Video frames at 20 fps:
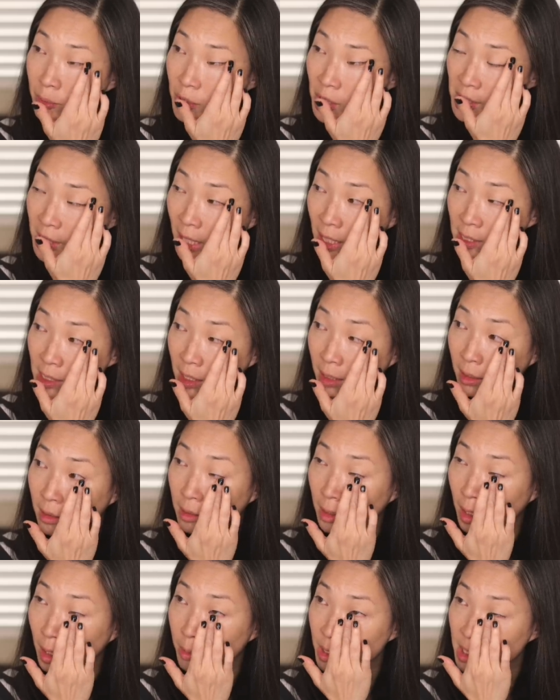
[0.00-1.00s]
I'm just guessing.
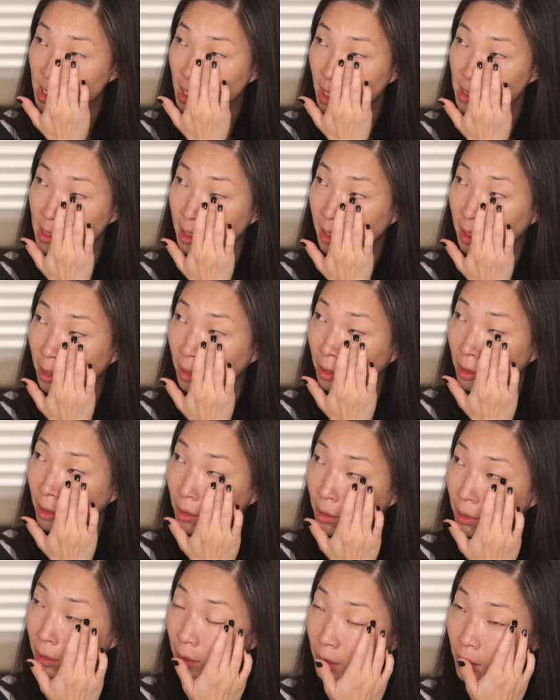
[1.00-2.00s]
I'm just guessing here.
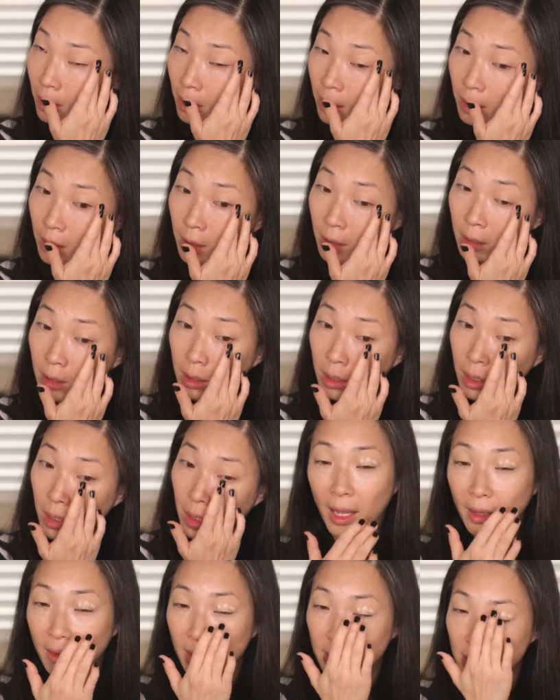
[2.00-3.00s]

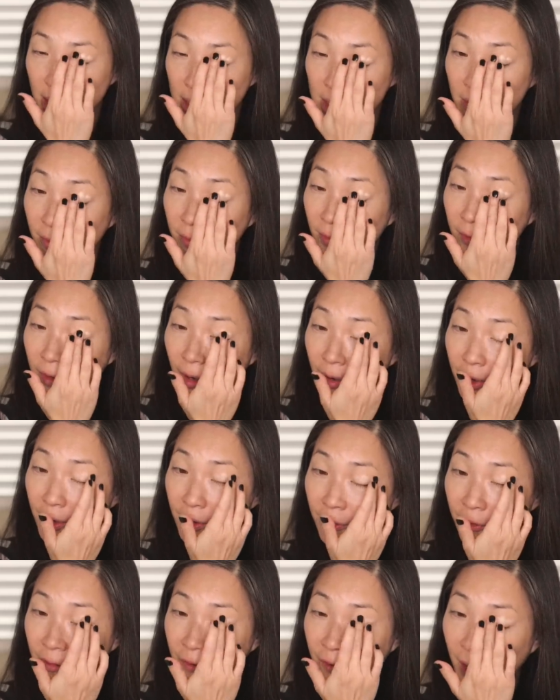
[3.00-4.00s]
And this has a very
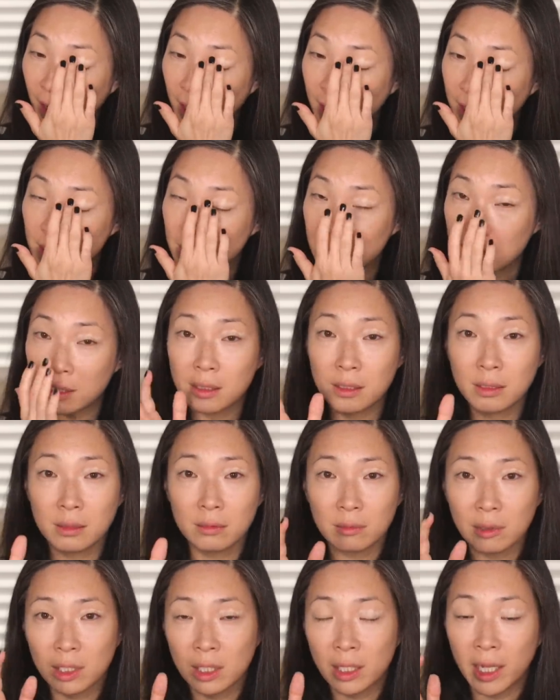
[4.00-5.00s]
faint
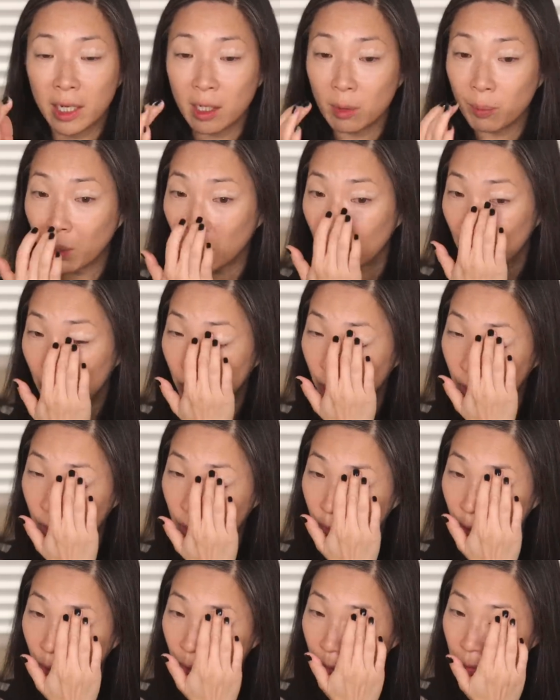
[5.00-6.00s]
Clé de Peau
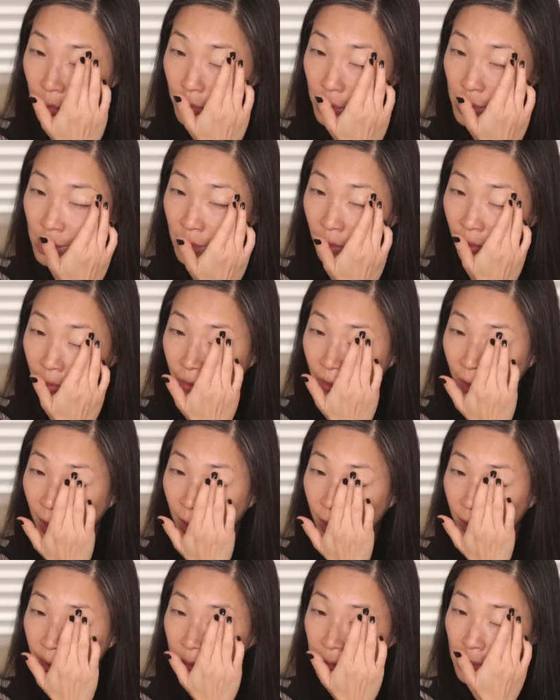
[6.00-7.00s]
rose
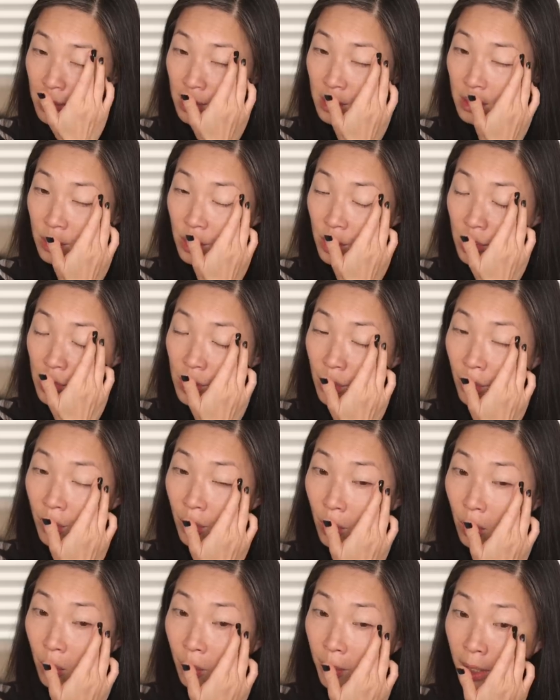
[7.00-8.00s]
fragrance, just so
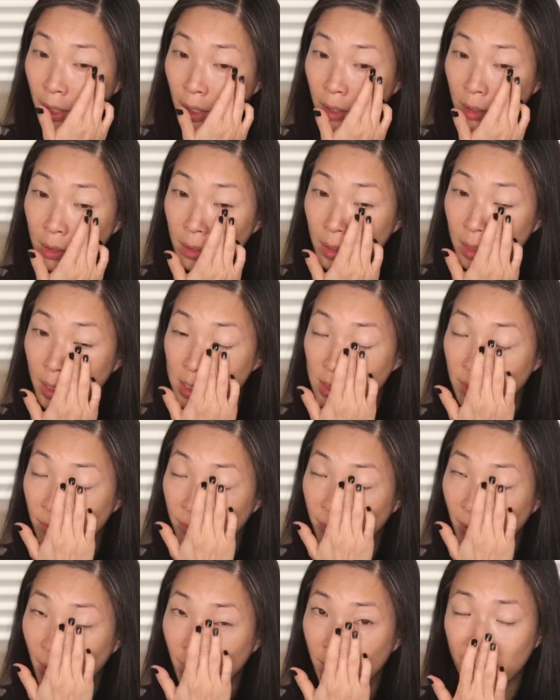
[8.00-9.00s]
you're aware. It's
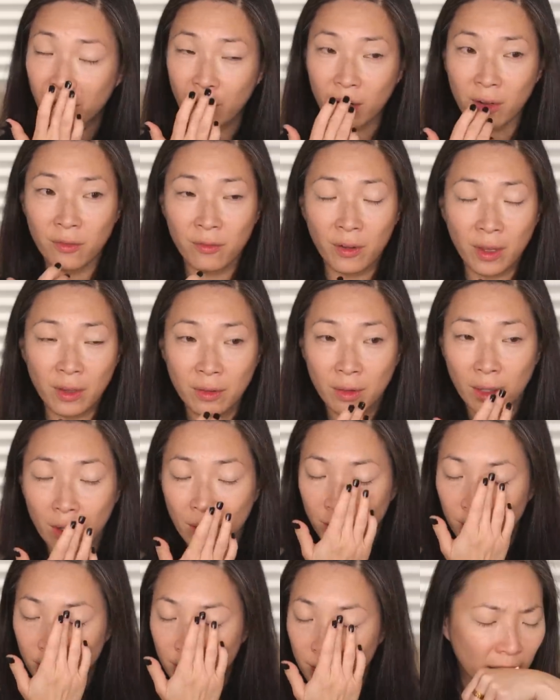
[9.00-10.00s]
very, very faint
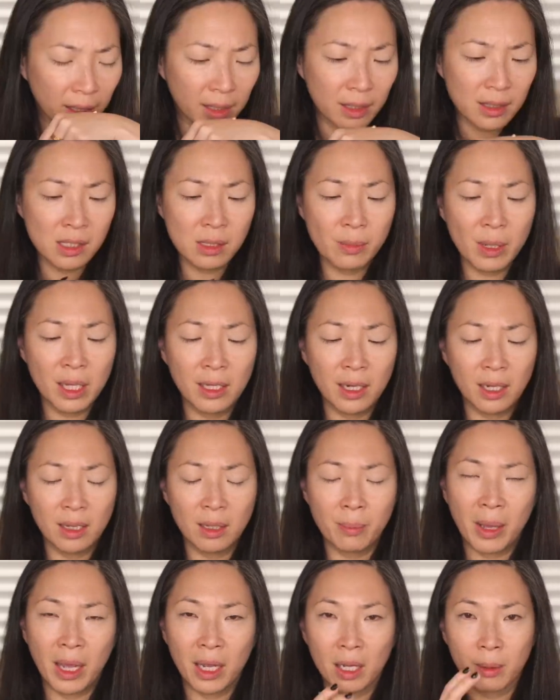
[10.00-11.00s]
though. I can smell it on
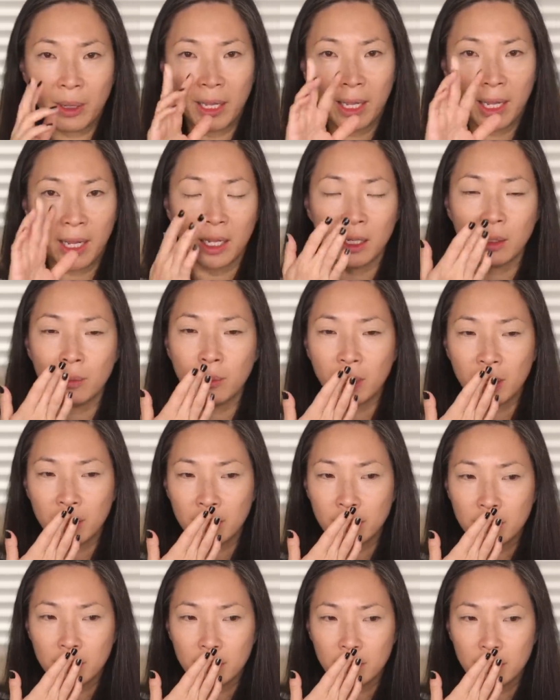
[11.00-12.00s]
the back of my hand,
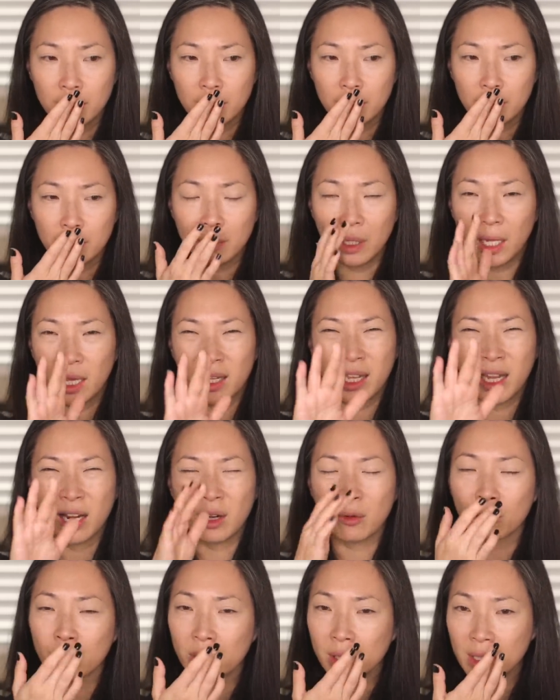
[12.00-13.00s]
but I
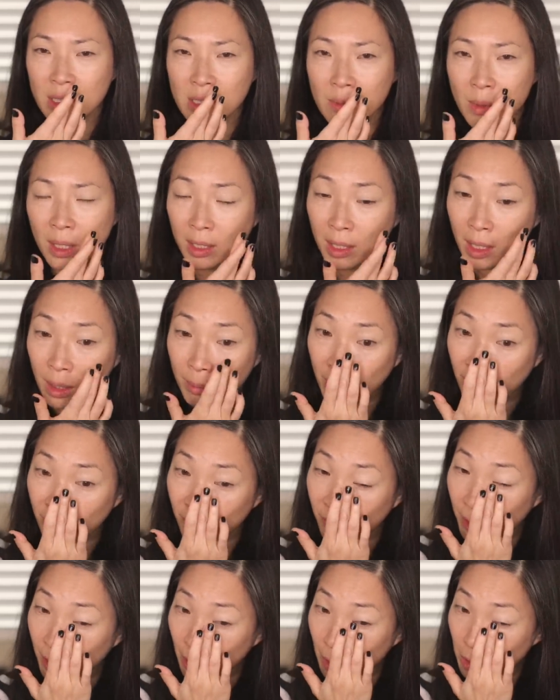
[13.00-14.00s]
can't really smell it on my
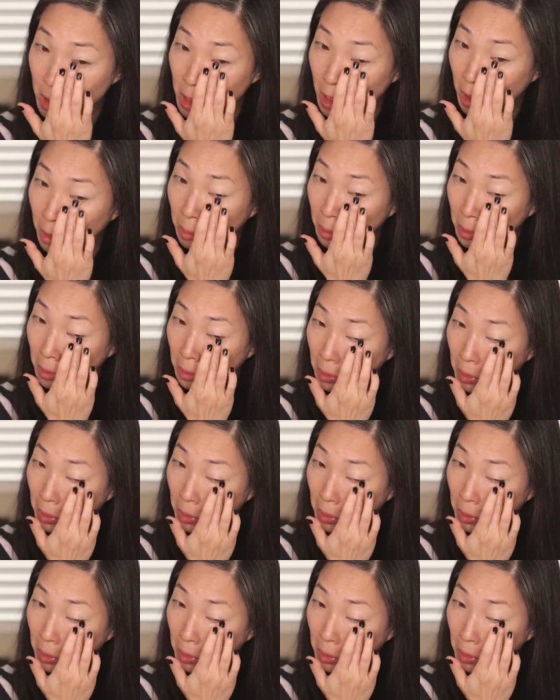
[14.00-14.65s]
fingertip.